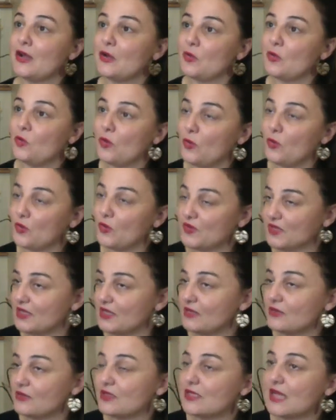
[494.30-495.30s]
when was the
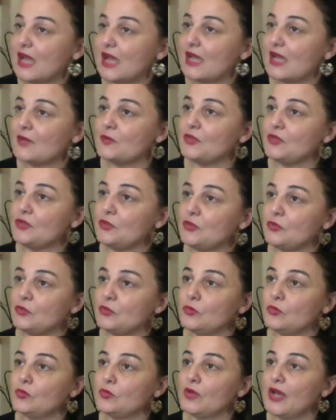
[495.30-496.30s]
last time
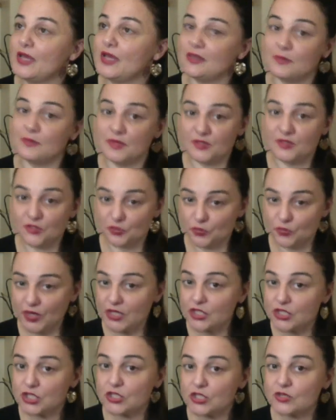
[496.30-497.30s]
you had the
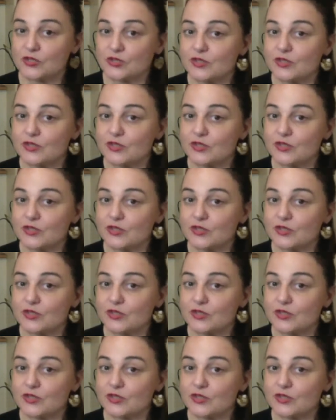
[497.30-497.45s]
menstruation?